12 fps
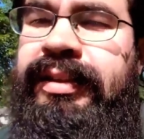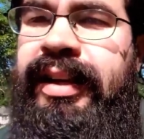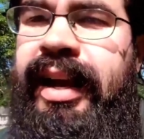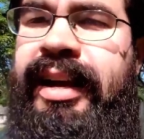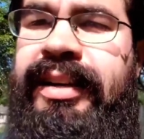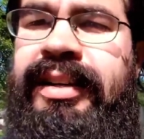
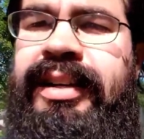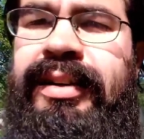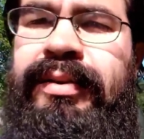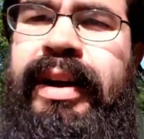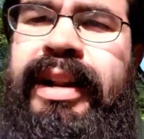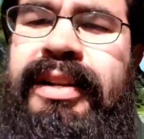And
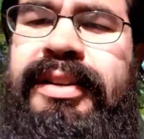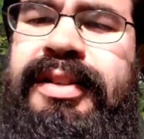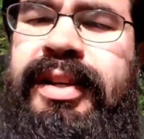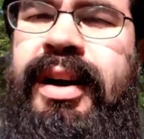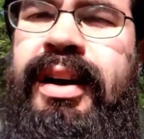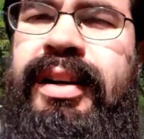wait, there's a
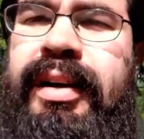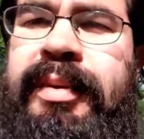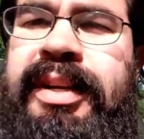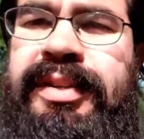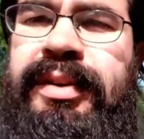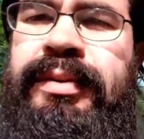car
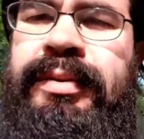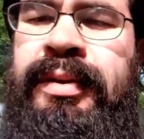coming, so